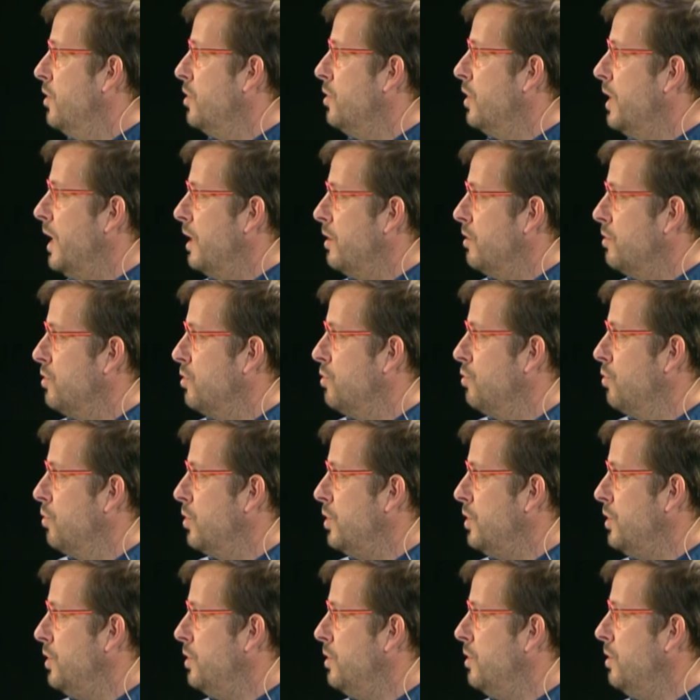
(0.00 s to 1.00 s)
you get a
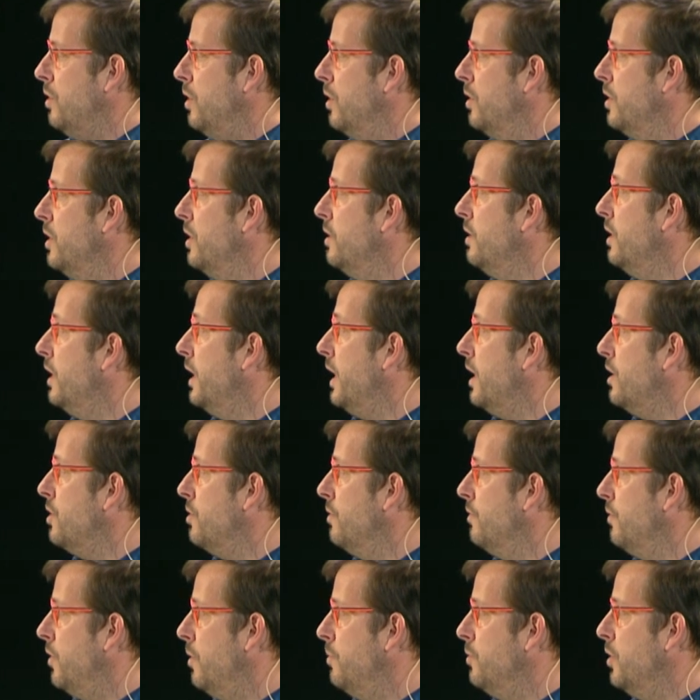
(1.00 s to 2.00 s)
source, an
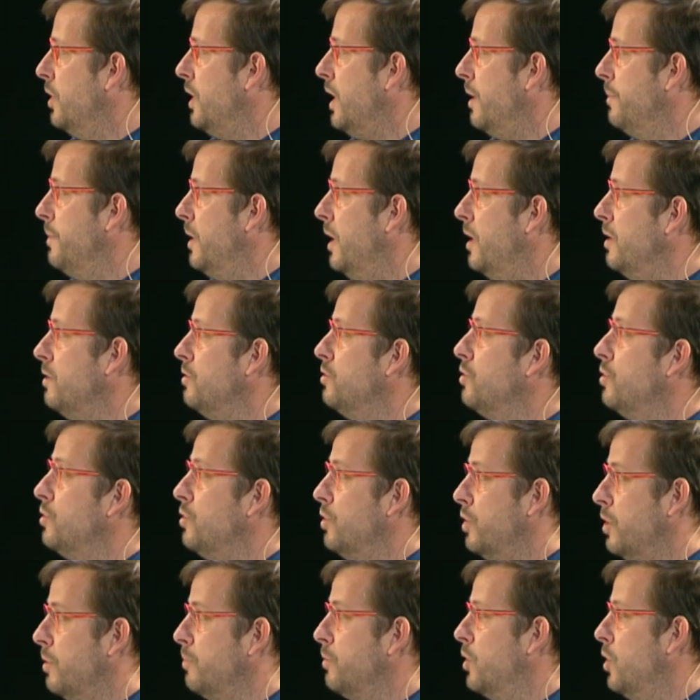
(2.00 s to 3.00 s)
indication from the camera, so
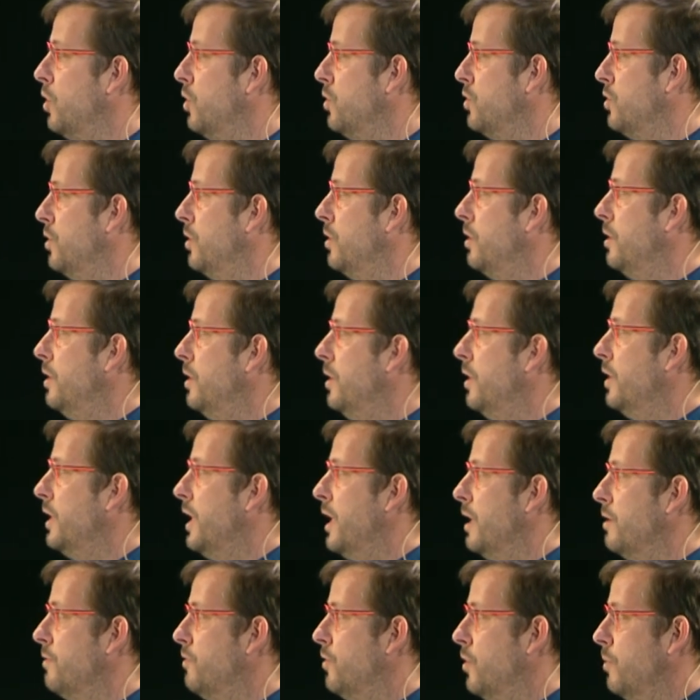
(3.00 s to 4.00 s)
you come closer.
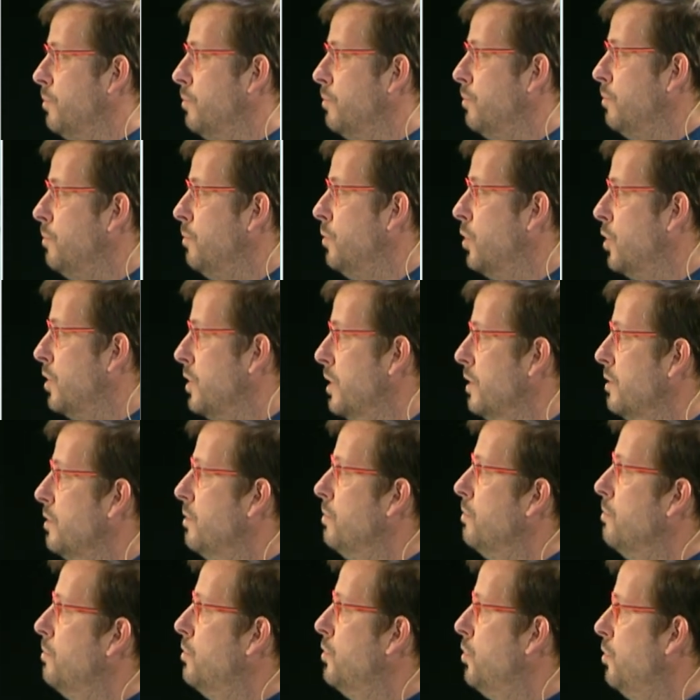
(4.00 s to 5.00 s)
Again, from more than
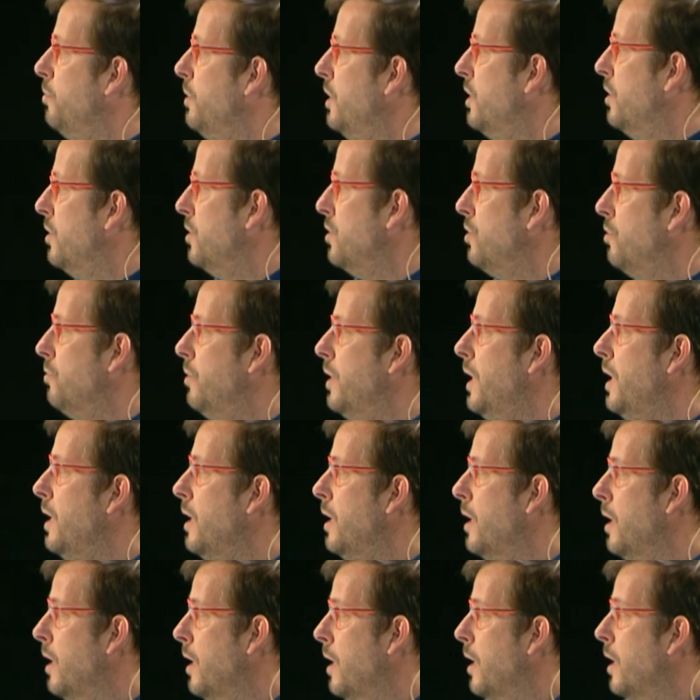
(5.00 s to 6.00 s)
two meters away,
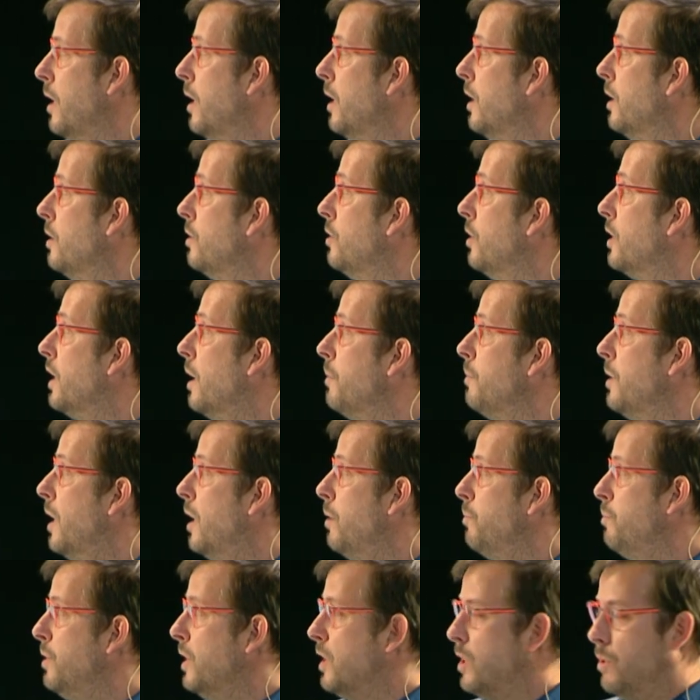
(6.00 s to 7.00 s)
the
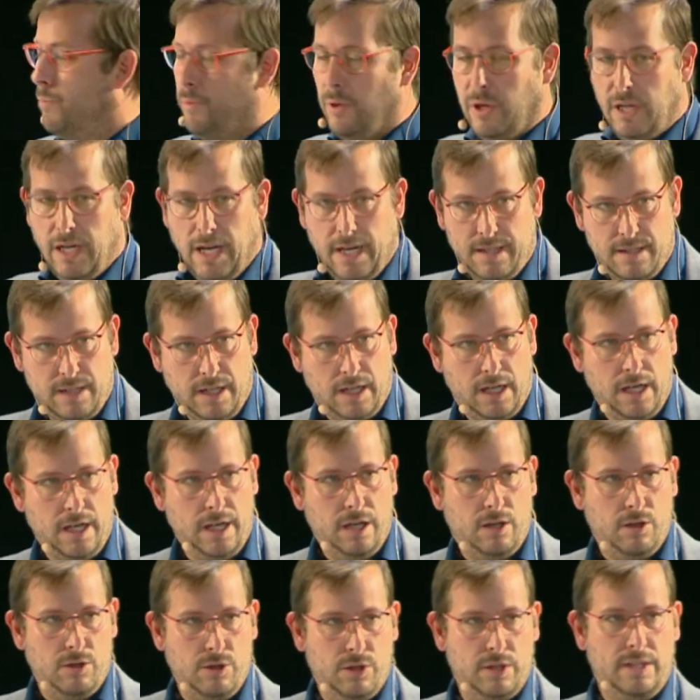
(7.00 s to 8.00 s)
camera pick up a classic
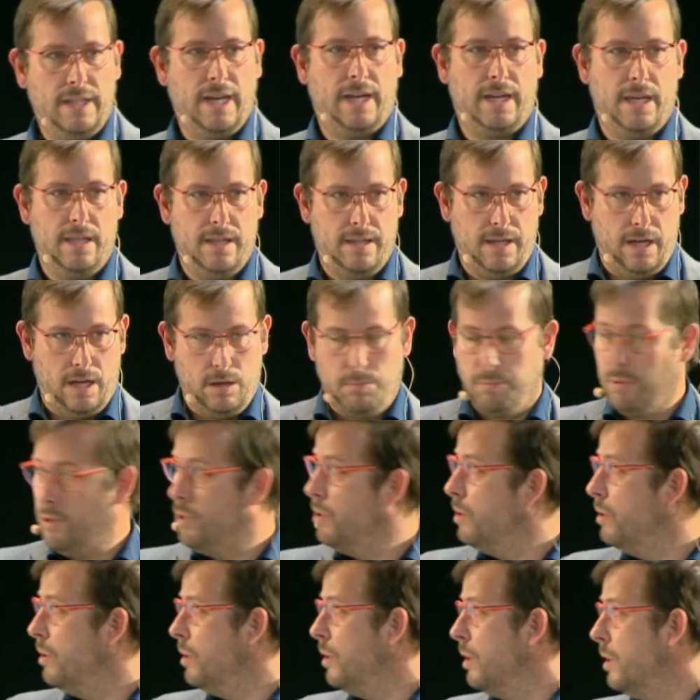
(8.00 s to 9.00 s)
leak on a tacky tape.
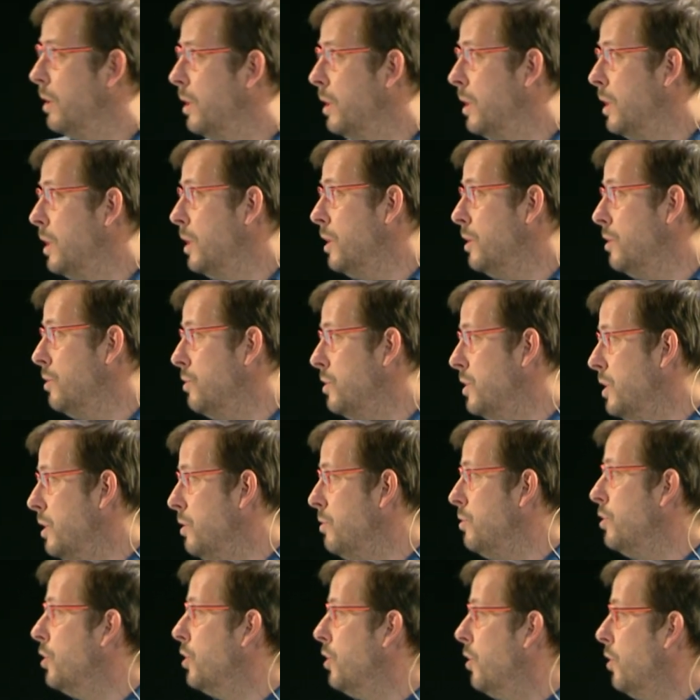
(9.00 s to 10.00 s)
You see,
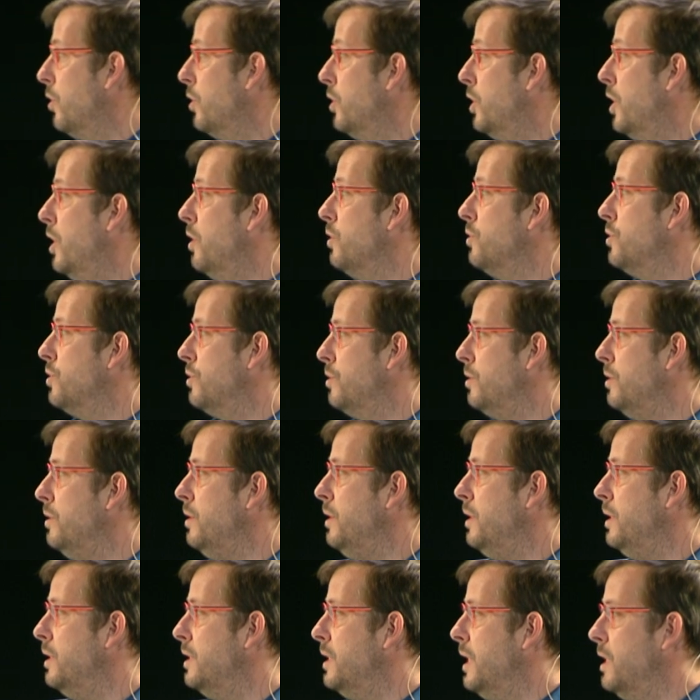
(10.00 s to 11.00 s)
you go closer,
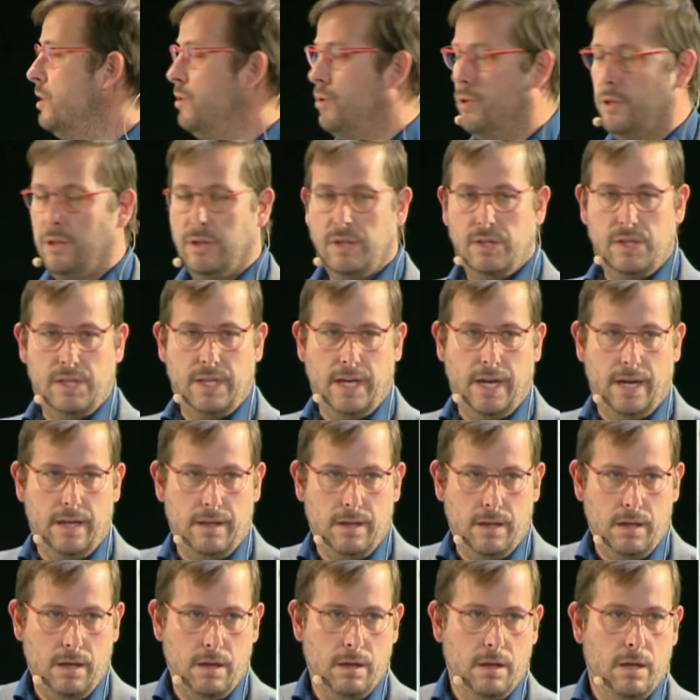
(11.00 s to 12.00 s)
then you
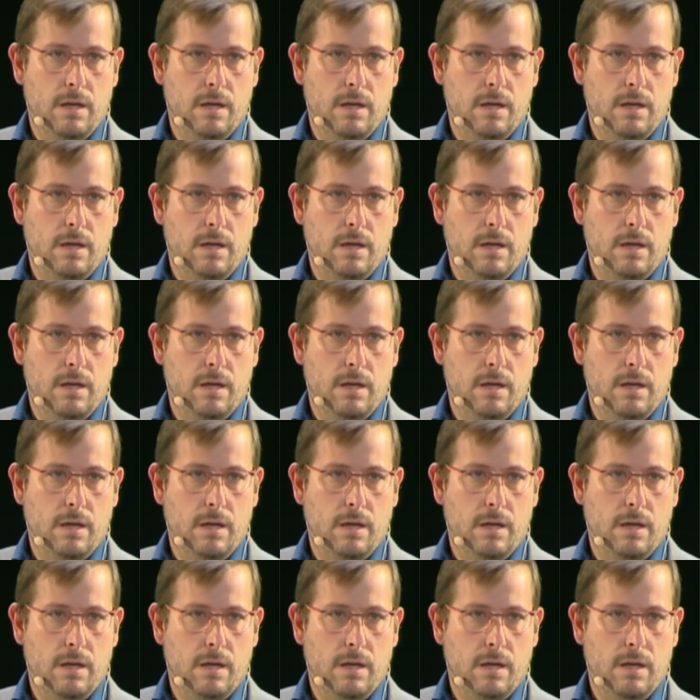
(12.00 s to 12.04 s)
understand